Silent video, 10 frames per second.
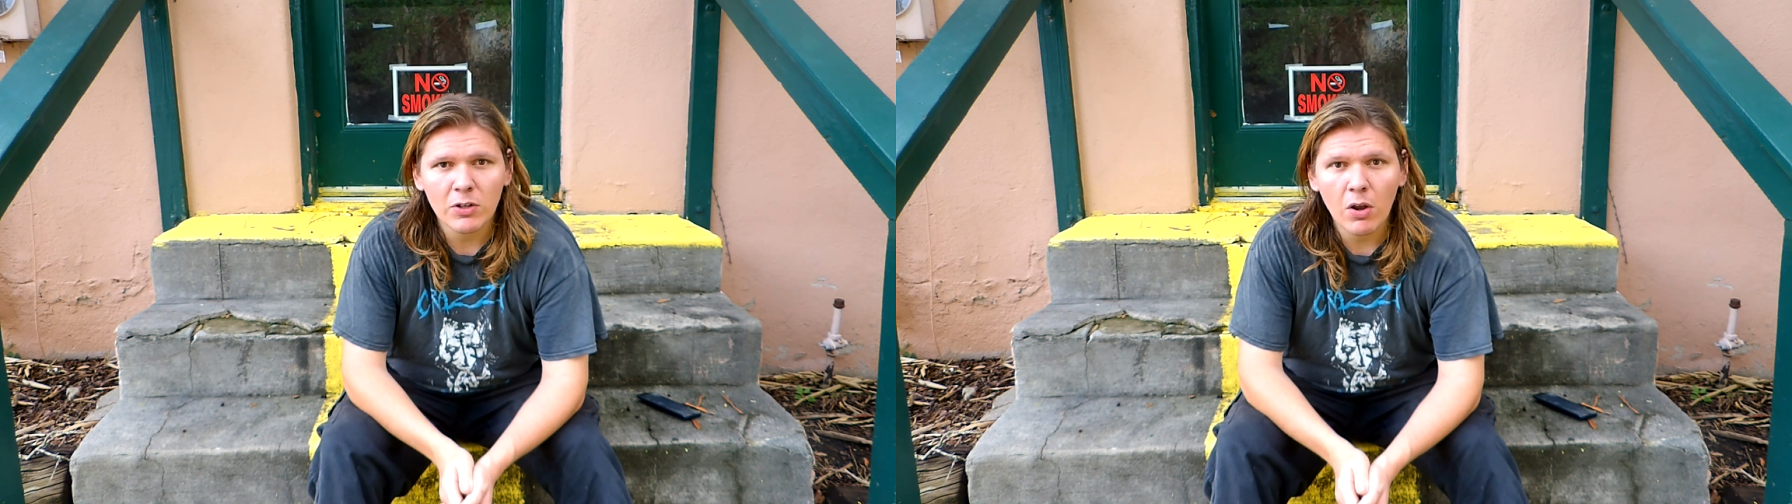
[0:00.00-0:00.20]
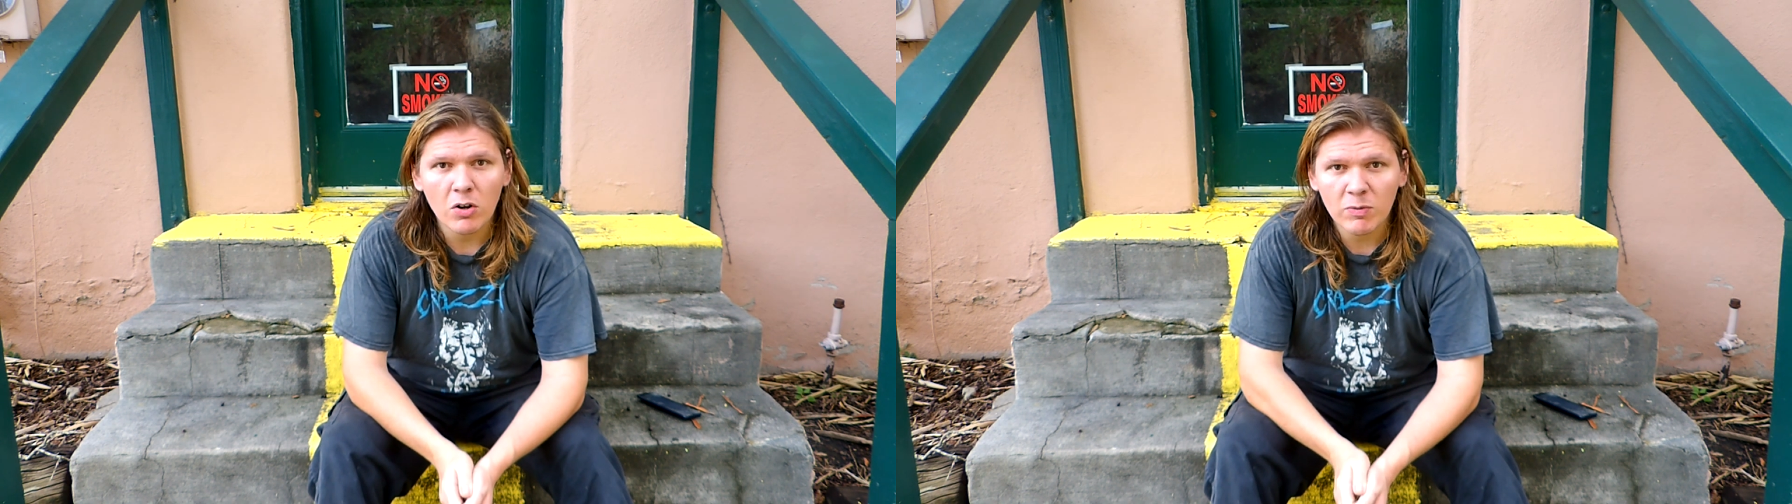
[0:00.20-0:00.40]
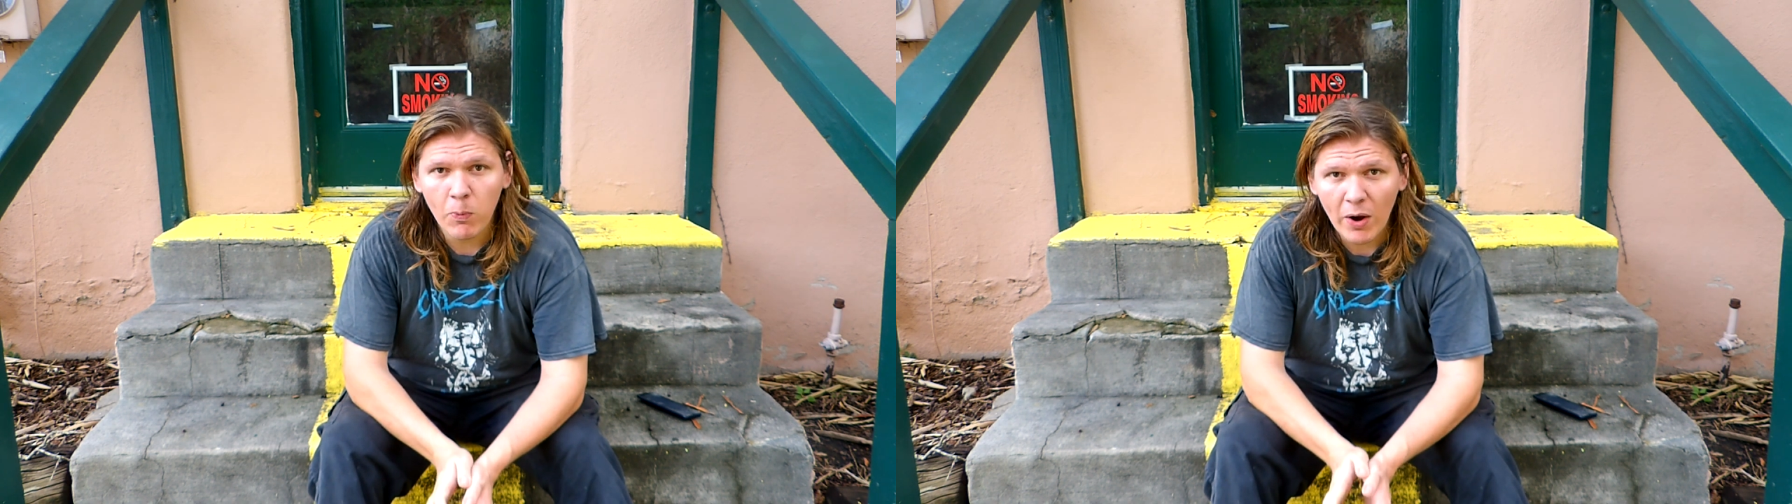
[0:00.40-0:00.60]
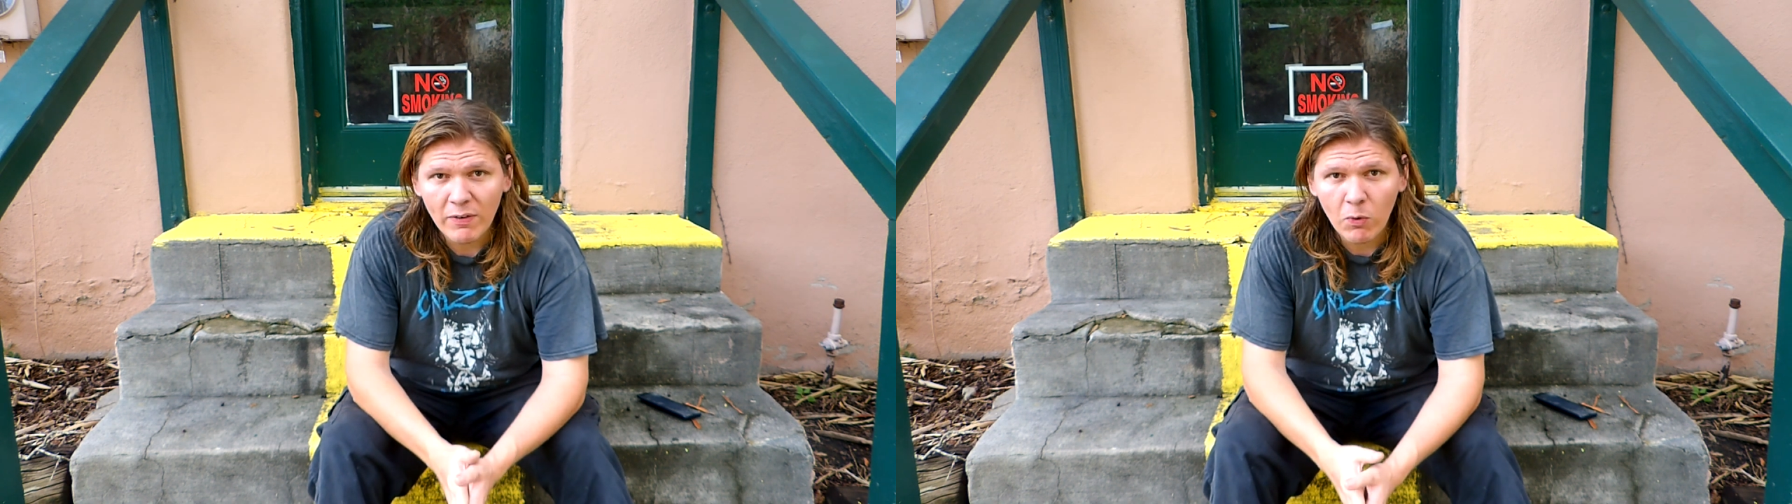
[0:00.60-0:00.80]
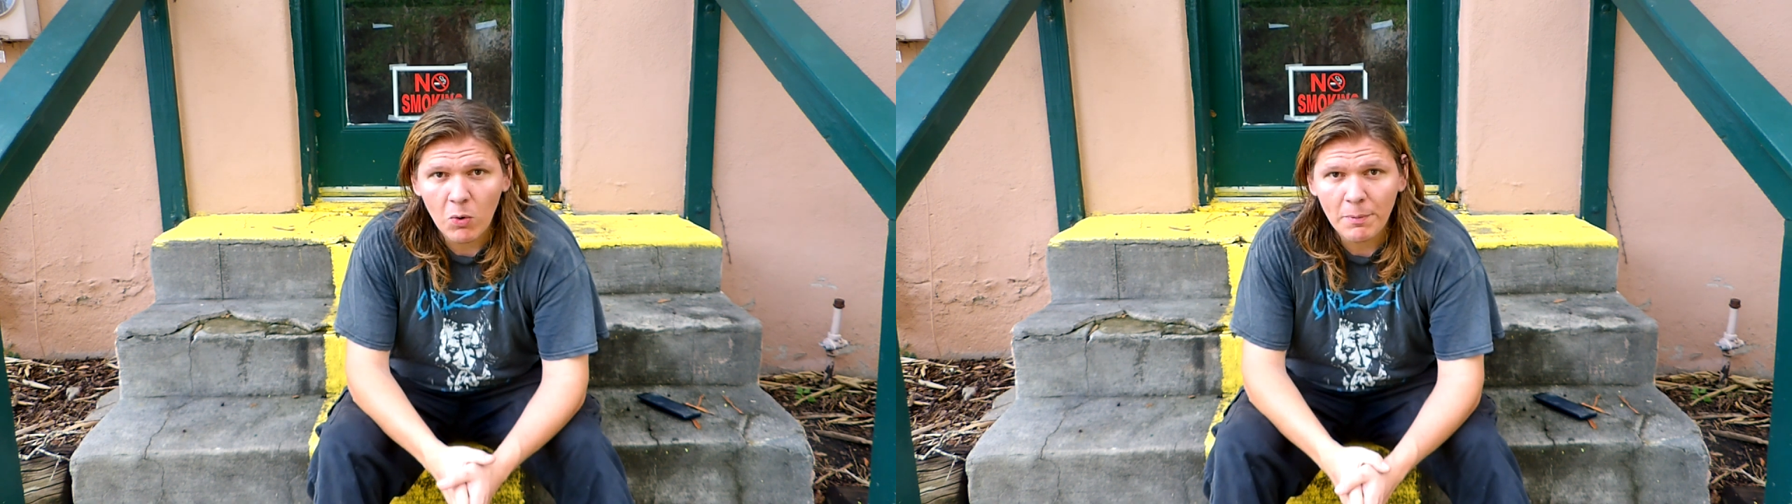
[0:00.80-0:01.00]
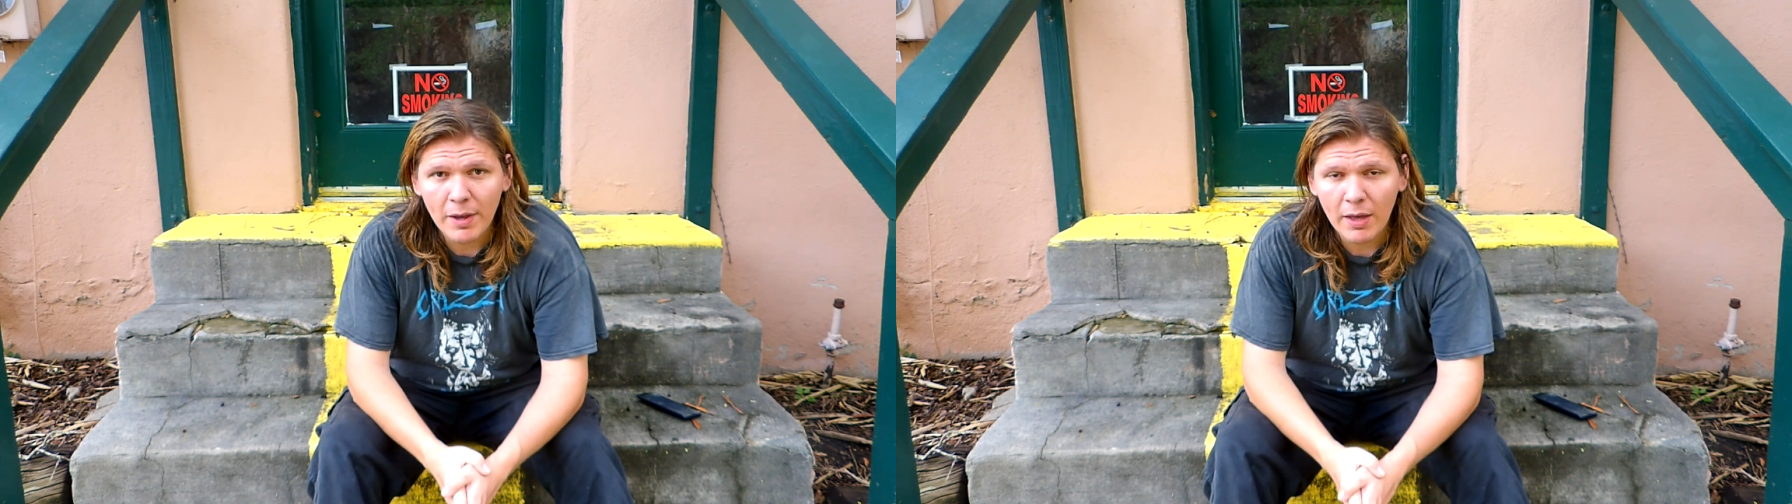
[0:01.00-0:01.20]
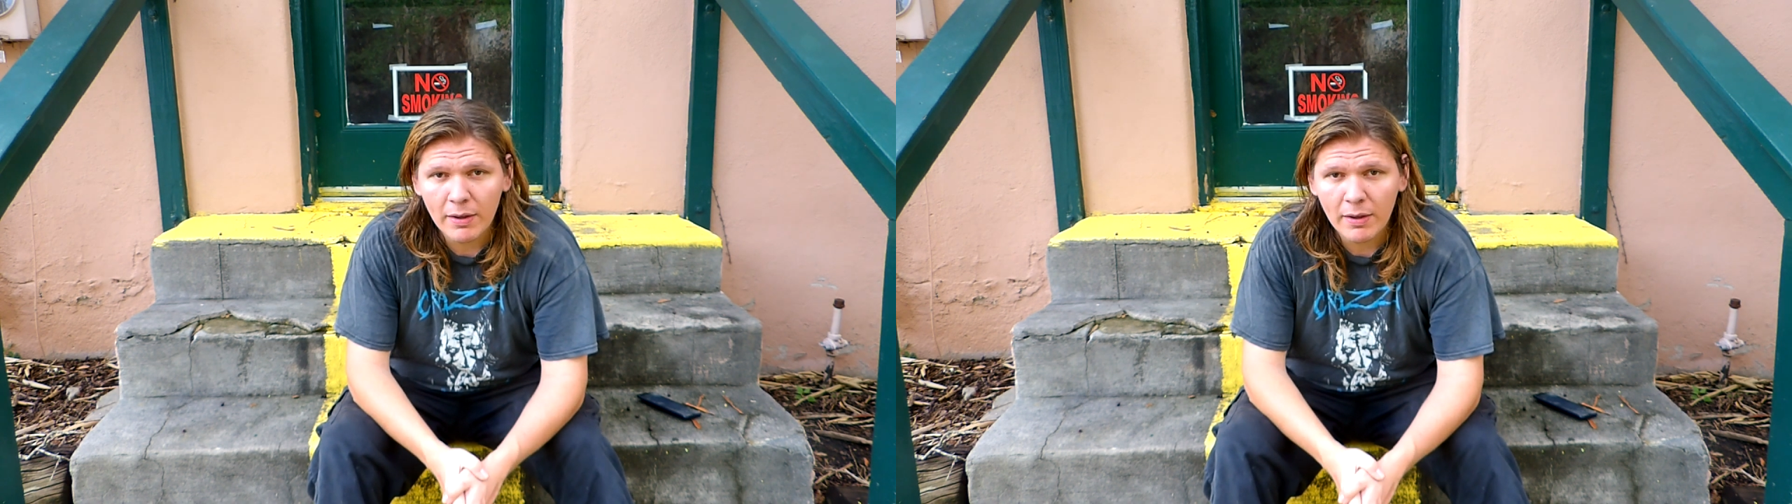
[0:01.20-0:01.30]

So y'all just pray for me.